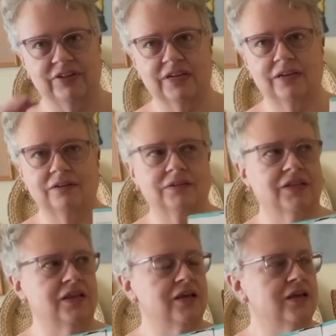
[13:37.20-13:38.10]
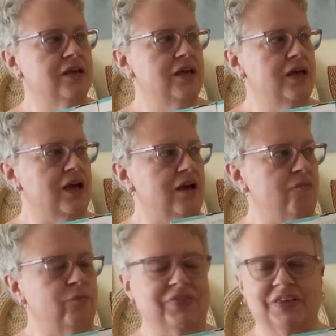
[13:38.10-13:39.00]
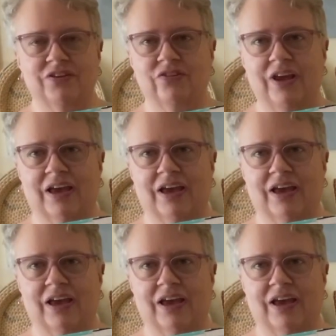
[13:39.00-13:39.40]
it. But then she